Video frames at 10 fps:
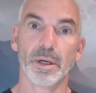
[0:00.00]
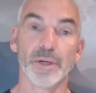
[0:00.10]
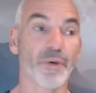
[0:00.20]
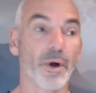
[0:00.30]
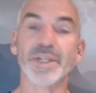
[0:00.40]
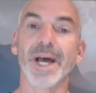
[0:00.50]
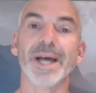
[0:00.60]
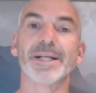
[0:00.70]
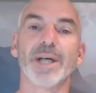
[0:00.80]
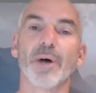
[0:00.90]
As far as I
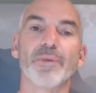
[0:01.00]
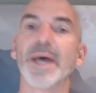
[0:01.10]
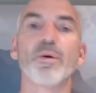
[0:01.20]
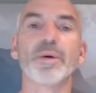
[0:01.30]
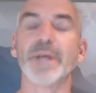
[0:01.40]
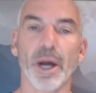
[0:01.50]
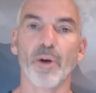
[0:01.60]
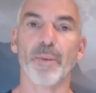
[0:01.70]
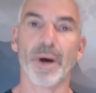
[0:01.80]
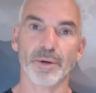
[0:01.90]
can tell, they don't care
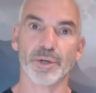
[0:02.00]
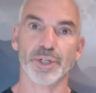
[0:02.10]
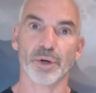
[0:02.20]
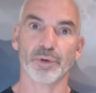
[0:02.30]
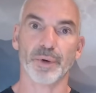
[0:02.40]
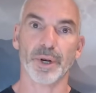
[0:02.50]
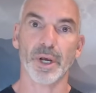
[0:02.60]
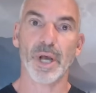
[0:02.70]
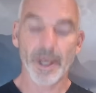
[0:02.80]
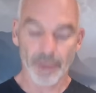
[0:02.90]
about your children.
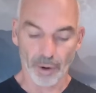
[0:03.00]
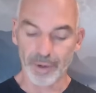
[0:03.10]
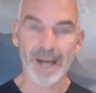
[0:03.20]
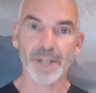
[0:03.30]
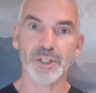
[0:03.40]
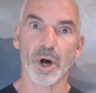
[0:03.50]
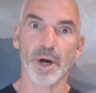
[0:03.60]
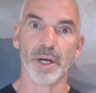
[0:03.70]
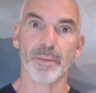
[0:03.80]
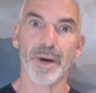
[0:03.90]
They're not talking